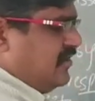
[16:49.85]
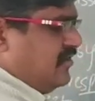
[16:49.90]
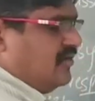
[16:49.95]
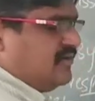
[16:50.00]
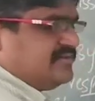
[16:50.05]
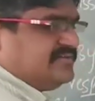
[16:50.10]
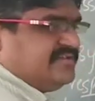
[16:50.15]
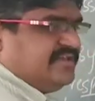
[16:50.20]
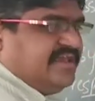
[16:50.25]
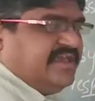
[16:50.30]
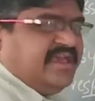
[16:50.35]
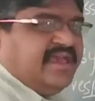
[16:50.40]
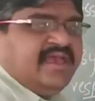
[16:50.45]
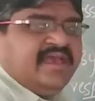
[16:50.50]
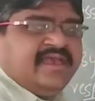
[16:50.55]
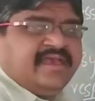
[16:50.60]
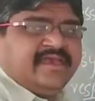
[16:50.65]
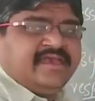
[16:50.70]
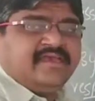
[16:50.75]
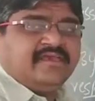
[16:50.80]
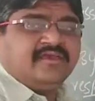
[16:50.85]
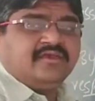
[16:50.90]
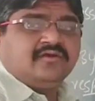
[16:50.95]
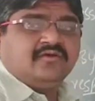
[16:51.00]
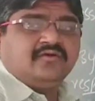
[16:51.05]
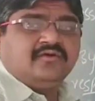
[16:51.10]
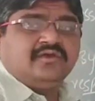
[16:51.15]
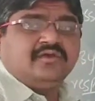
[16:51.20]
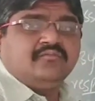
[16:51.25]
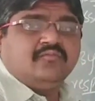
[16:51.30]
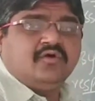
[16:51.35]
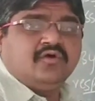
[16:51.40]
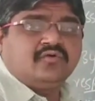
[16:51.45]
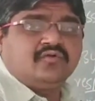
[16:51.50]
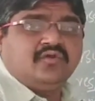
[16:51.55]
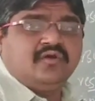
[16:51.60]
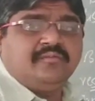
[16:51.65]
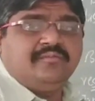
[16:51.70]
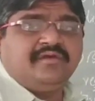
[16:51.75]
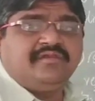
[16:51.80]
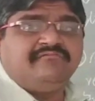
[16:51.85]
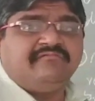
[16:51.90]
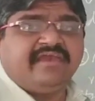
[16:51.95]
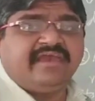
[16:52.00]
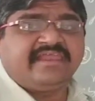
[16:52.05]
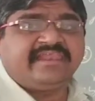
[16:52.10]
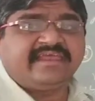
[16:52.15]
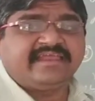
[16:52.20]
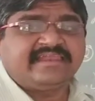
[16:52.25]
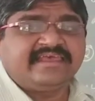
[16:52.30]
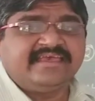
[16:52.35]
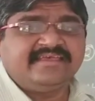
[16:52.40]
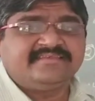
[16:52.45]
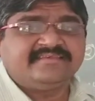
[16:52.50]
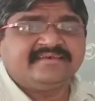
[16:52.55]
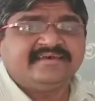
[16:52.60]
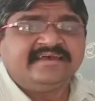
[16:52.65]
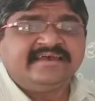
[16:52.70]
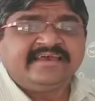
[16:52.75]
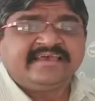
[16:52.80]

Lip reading: oxyhemoglobin where it is